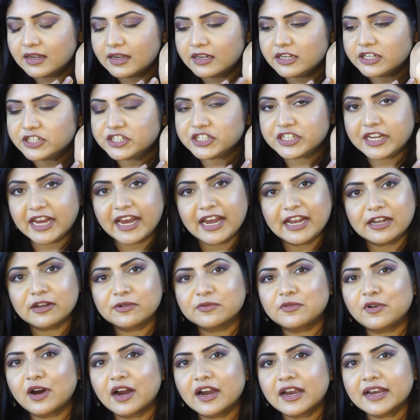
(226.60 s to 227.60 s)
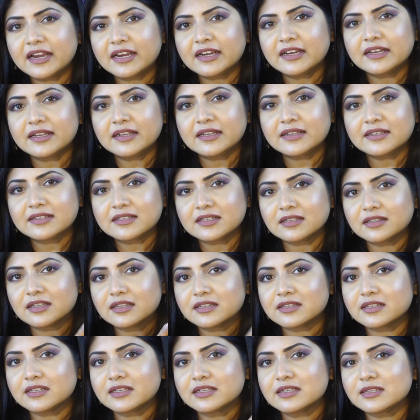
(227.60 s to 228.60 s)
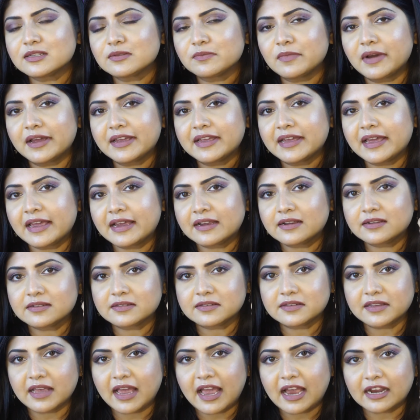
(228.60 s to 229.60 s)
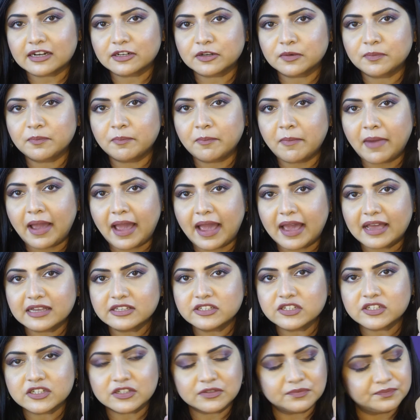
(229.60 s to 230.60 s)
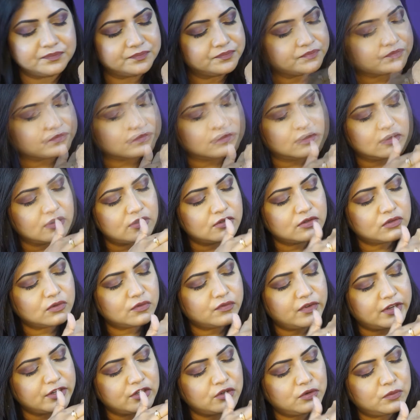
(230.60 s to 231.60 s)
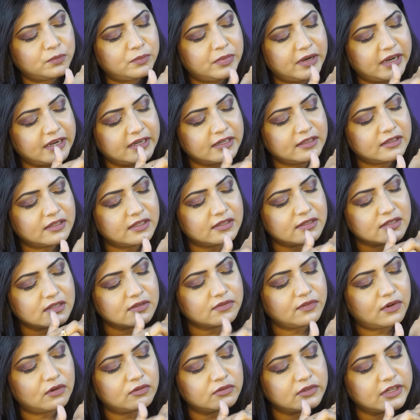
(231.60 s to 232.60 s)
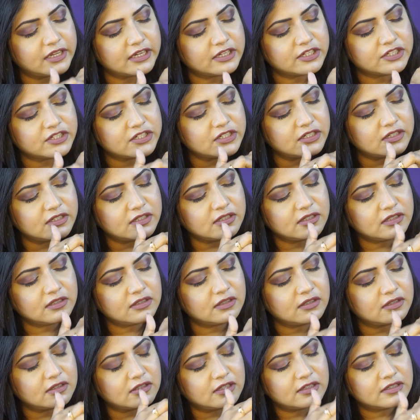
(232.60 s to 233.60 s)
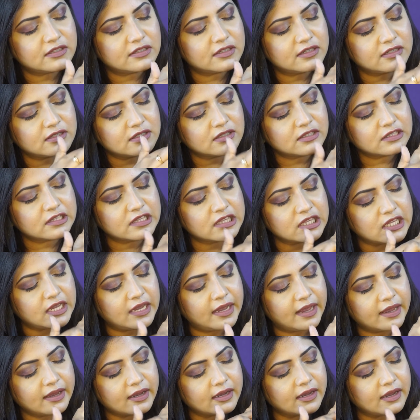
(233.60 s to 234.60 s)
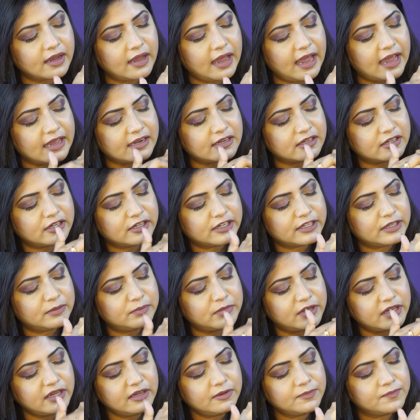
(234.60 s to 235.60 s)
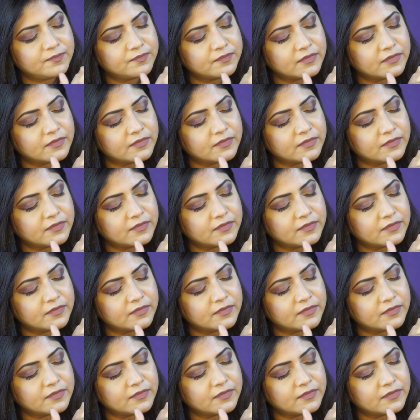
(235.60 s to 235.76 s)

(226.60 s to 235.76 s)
shade wise this is my exact match. So when you blend this foundation, this is thick and creamy,